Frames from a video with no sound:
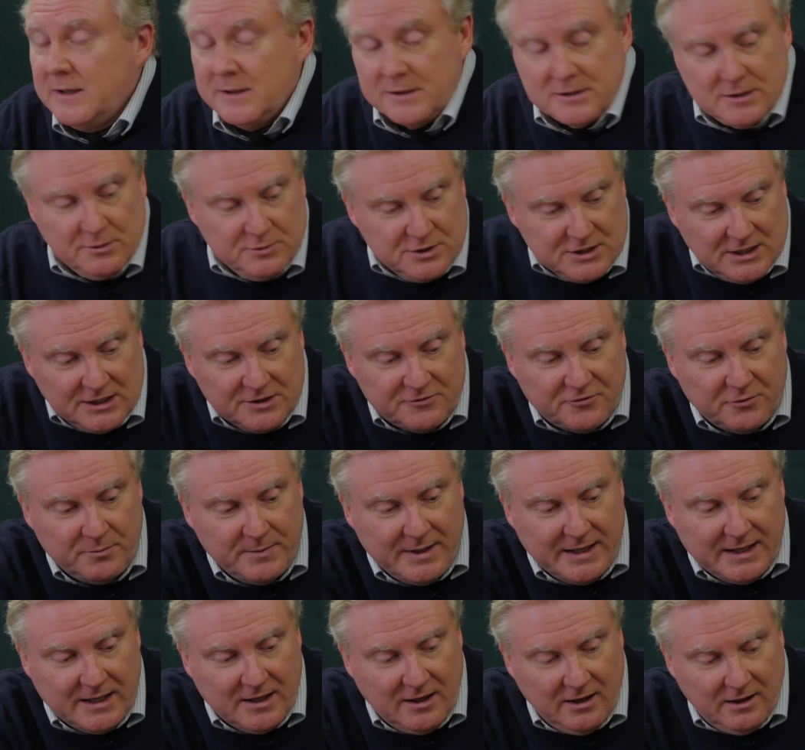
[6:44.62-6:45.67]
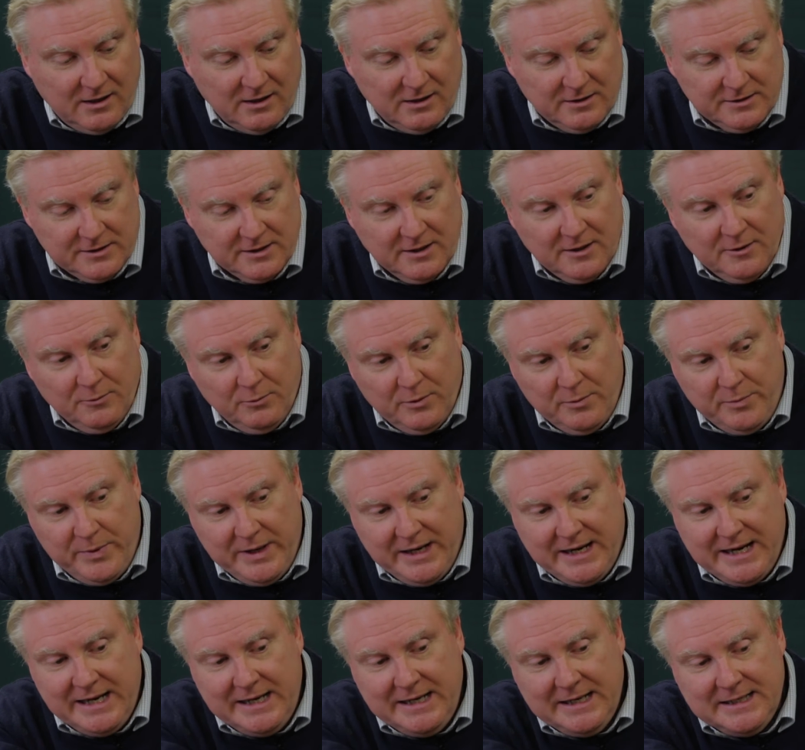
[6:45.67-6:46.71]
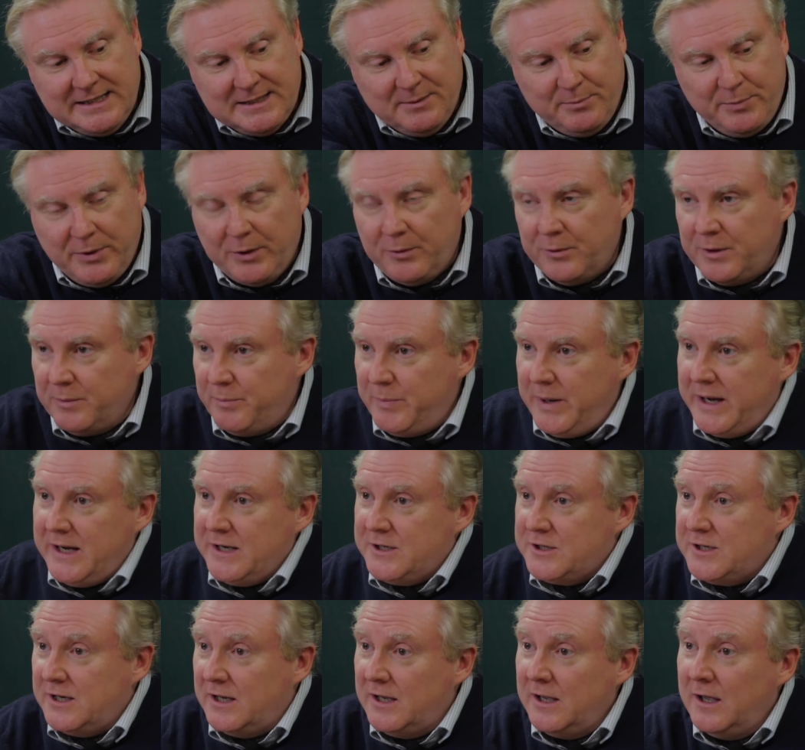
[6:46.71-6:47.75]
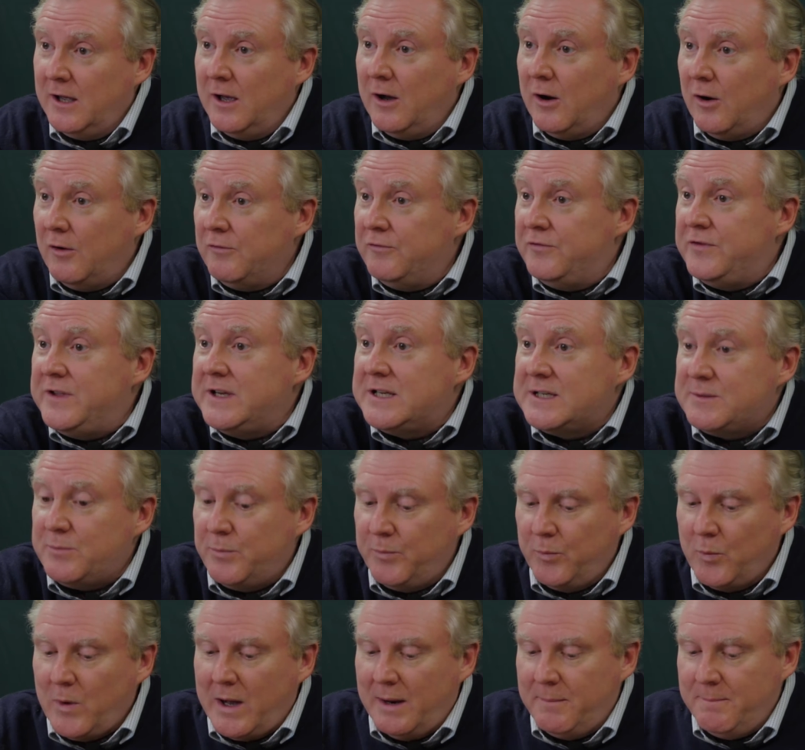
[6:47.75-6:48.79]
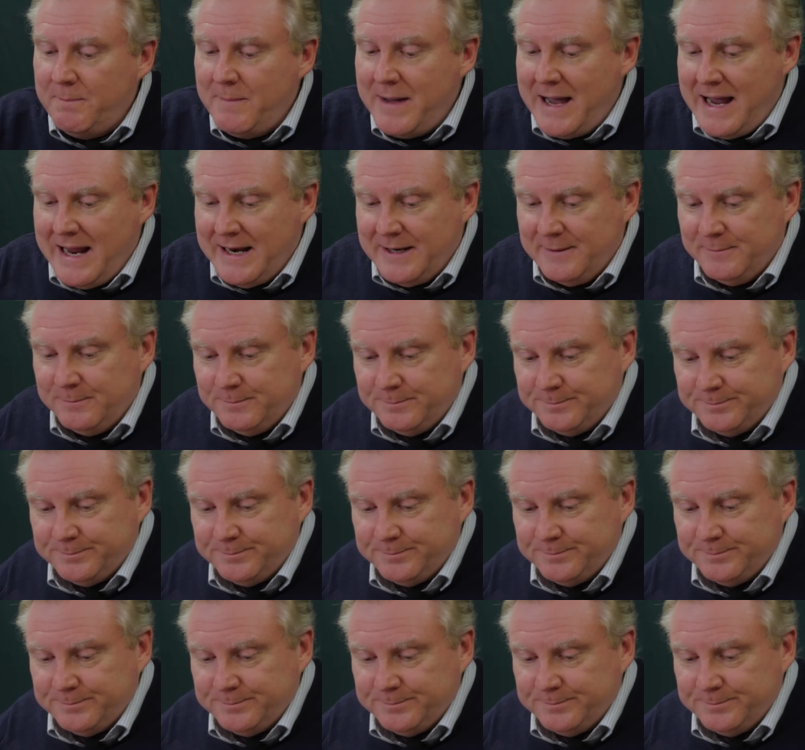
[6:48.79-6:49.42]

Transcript: So just from that card, we're beginning to build a picture of this one man.